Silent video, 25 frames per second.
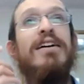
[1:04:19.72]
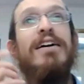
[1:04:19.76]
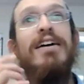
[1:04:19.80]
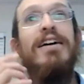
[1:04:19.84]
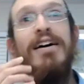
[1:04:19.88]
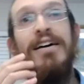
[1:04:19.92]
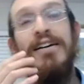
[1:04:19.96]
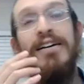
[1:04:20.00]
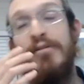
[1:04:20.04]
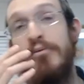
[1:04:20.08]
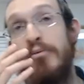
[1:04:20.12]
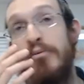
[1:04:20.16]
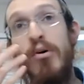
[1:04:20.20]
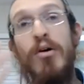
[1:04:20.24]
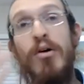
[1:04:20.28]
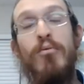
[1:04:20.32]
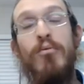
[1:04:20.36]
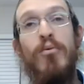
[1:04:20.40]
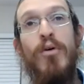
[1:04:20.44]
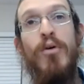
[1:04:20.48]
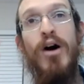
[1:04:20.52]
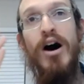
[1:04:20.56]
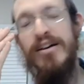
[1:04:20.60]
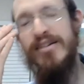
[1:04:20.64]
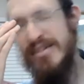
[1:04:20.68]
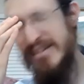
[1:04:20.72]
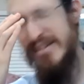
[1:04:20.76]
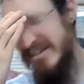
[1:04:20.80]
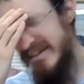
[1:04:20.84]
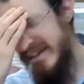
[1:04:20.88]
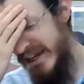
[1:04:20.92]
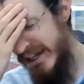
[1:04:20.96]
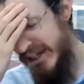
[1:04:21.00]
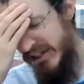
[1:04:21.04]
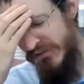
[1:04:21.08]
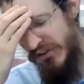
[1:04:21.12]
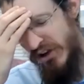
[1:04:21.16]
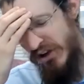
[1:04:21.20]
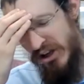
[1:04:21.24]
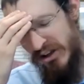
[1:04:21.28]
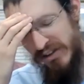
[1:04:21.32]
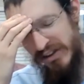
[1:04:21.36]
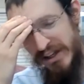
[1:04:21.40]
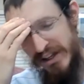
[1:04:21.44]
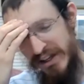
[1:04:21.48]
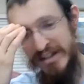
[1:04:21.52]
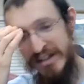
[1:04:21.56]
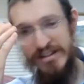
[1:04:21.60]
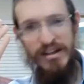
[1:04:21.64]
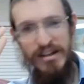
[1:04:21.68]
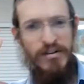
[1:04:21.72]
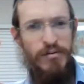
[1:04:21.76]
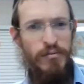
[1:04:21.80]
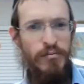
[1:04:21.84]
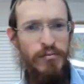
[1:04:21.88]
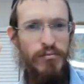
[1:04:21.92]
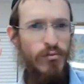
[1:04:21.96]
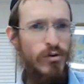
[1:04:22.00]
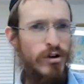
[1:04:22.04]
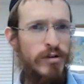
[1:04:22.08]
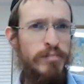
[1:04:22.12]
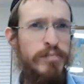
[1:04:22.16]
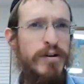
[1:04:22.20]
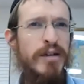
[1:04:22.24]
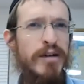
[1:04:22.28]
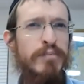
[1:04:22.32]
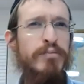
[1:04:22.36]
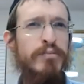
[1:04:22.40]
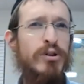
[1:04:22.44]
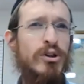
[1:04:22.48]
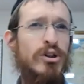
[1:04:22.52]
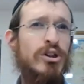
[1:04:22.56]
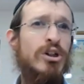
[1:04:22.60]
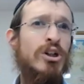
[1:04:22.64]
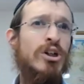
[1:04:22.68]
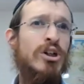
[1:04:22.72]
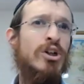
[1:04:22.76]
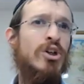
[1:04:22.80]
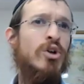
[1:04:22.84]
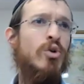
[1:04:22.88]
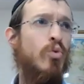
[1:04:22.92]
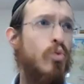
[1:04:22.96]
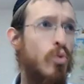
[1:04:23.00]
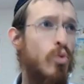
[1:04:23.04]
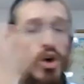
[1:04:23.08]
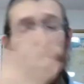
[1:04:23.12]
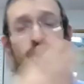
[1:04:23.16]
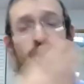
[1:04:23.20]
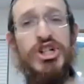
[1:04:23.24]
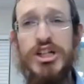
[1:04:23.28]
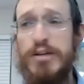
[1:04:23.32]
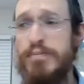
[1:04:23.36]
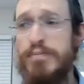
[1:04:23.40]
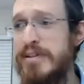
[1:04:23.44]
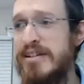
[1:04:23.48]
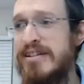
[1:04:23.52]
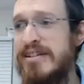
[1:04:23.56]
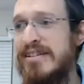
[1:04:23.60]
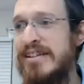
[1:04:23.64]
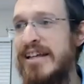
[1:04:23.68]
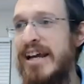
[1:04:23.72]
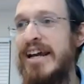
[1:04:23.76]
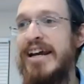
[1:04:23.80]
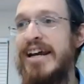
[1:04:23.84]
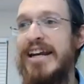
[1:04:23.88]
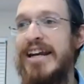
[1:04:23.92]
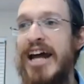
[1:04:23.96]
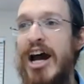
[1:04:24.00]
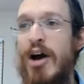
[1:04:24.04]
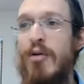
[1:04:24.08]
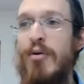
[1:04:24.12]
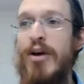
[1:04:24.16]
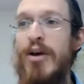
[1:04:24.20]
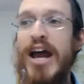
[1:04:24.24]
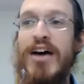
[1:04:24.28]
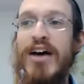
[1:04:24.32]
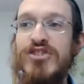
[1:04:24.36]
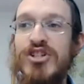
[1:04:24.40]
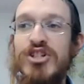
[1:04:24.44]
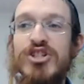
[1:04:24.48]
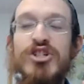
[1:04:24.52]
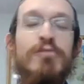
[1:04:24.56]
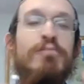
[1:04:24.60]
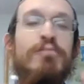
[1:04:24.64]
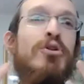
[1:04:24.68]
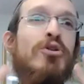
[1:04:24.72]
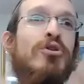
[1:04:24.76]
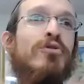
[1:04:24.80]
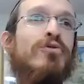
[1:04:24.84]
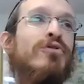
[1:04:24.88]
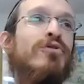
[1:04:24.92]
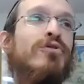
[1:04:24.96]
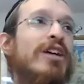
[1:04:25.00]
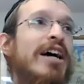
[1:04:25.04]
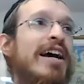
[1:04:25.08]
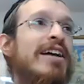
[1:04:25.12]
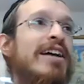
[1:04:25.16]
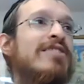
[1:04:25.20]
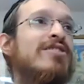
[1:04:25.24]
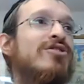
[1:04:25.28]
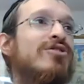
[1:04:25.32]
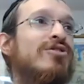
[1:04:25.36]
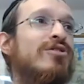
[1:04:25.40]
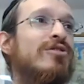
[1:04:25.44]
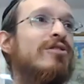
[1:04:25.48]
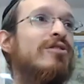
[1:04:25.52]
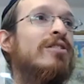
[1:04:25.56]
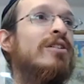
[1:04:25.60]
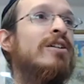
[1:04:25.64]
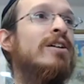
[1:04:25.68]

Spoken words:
And why the snake of all things? And wouldn't people worship the snake? And now we have such a beautiful answer.